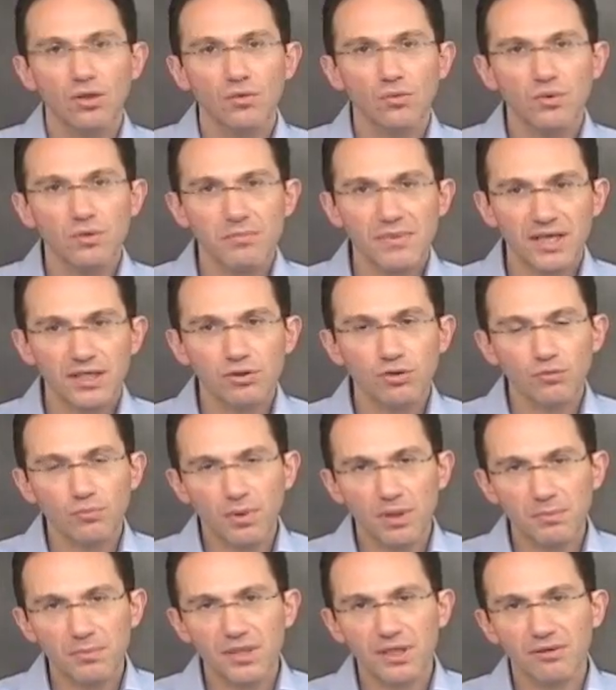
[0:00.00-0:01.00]
We may do
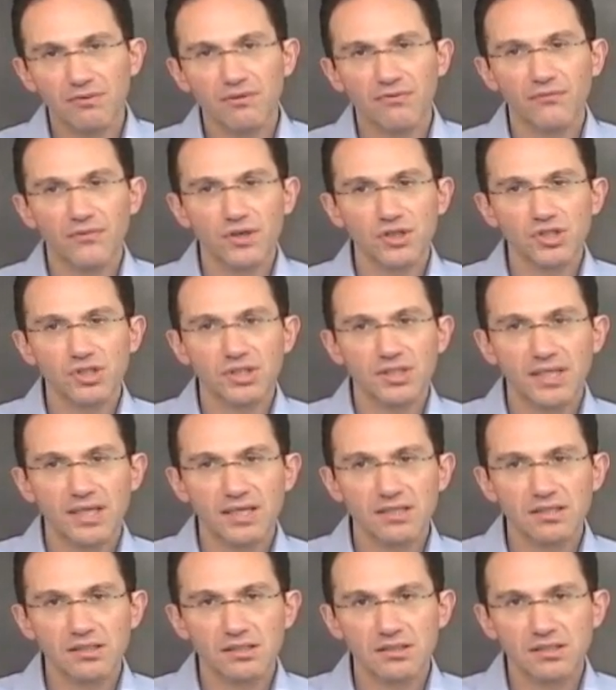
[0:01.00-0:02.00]
pulmonary function
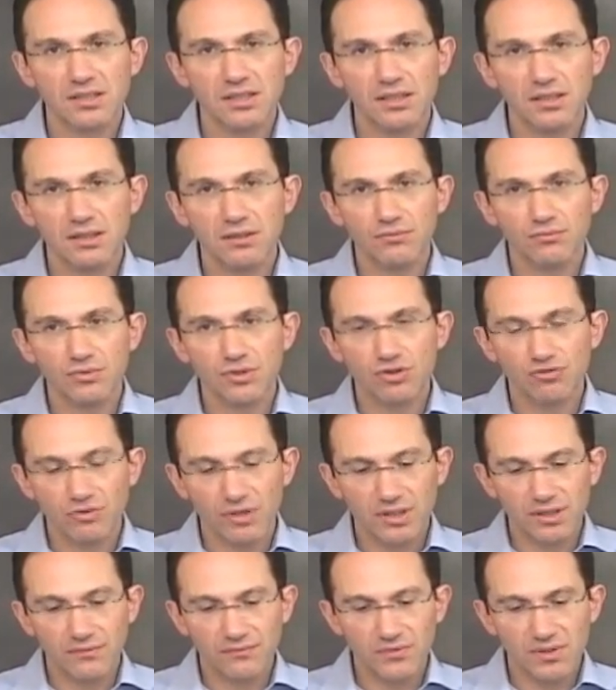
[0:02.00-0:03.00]
tests to see
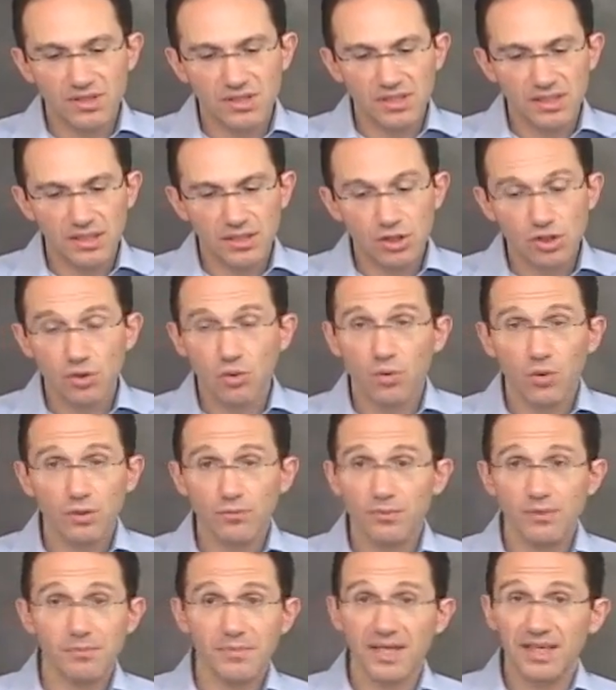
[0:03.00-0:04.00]
restrictive disease, or
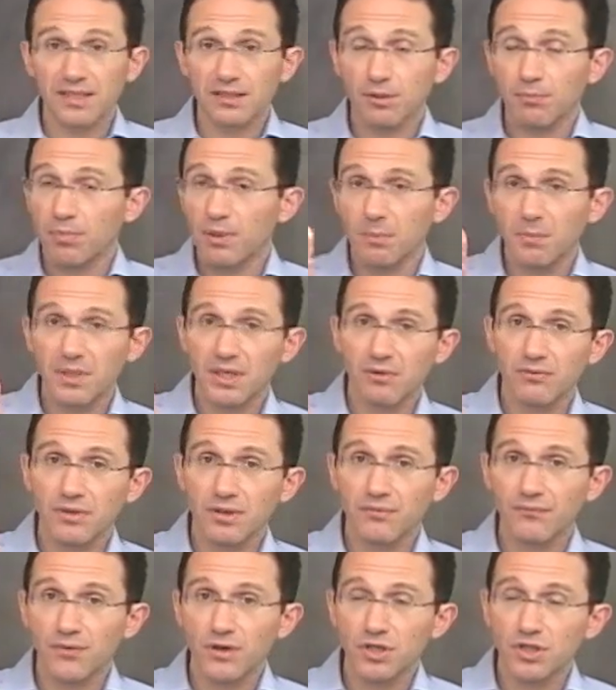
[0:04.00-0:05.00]
we may get the pulmonary
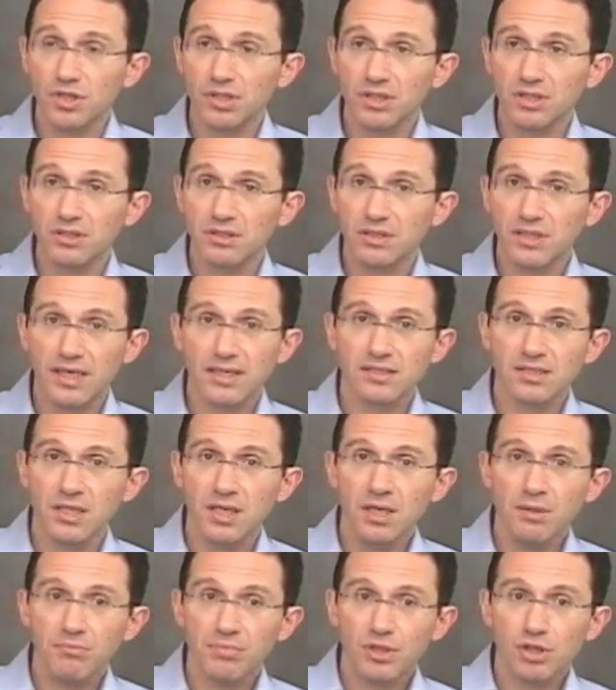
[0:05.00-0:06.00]
function test
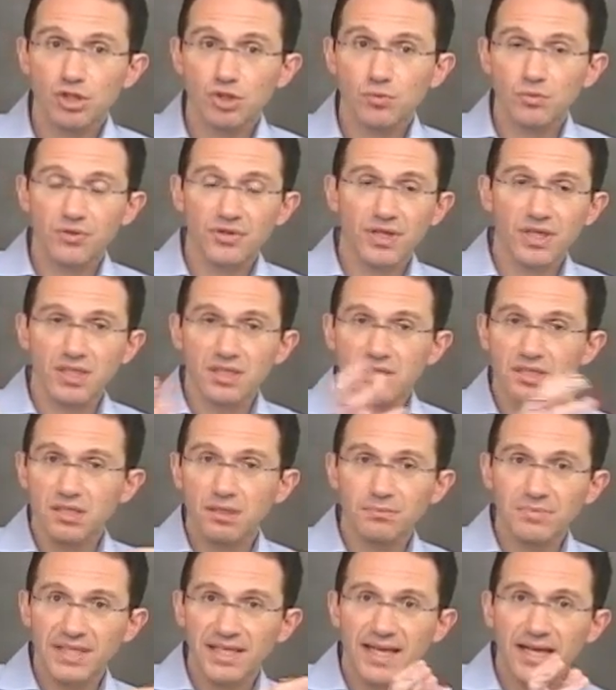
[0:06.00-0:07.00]
because we're thinking
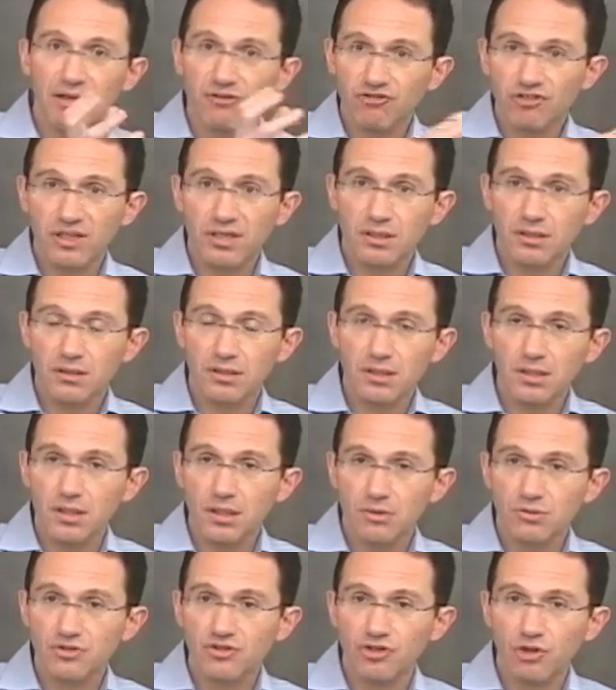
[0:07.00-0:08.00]
something else, like a
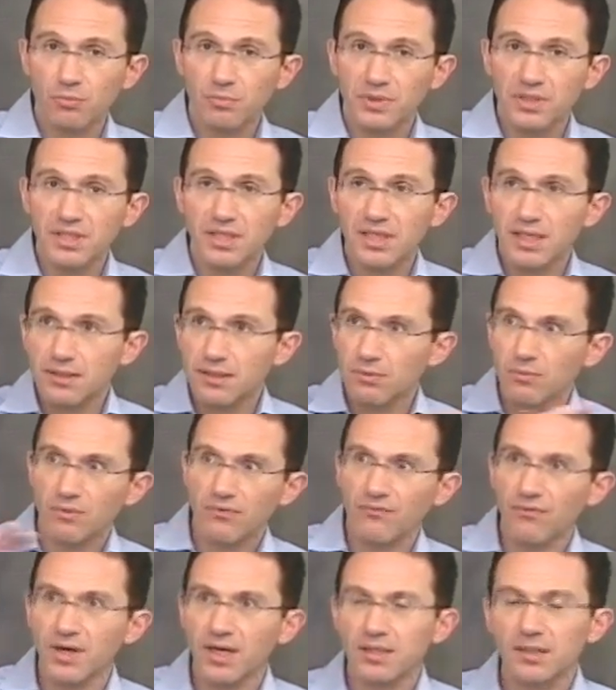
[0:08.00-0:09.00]
COPD, and then we
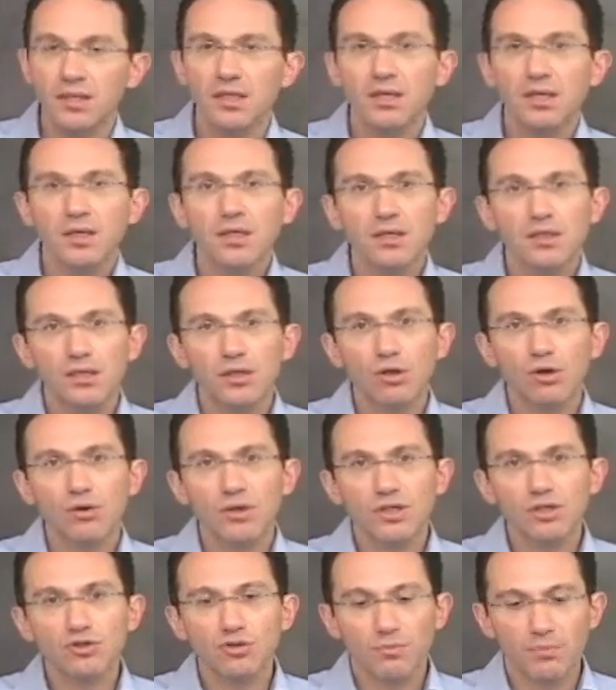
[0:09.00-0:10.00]
find
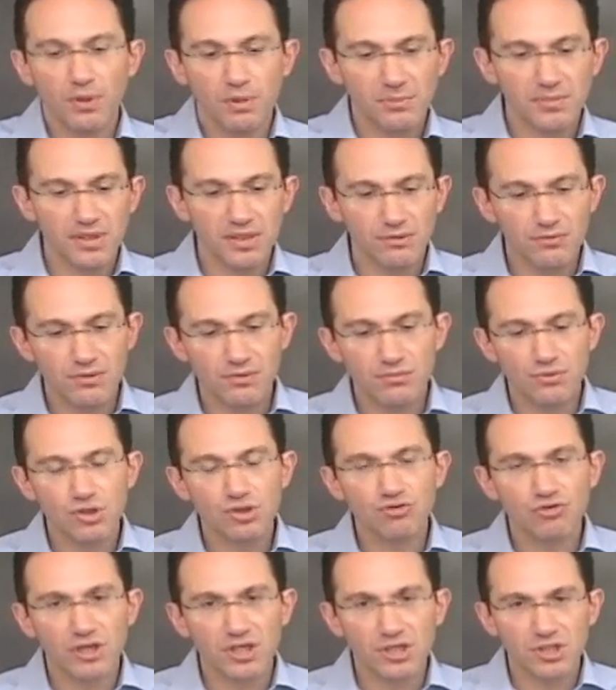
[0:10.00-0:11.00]
intrapulmonary
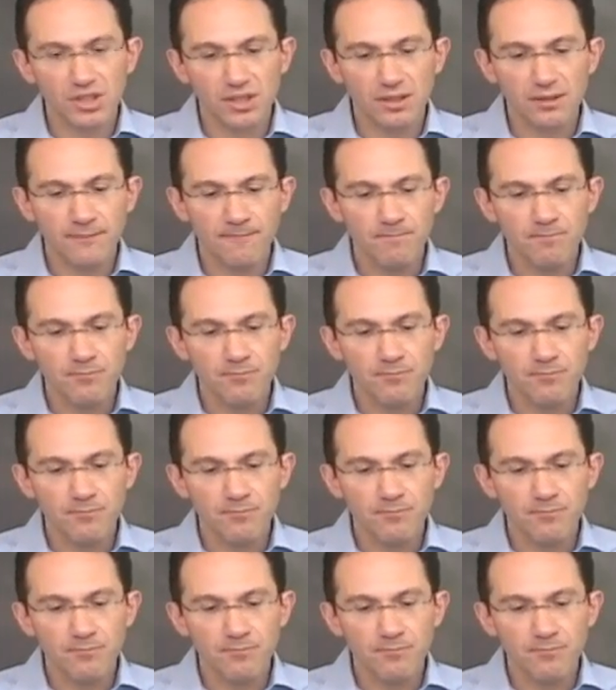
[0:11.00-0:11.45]
restriction.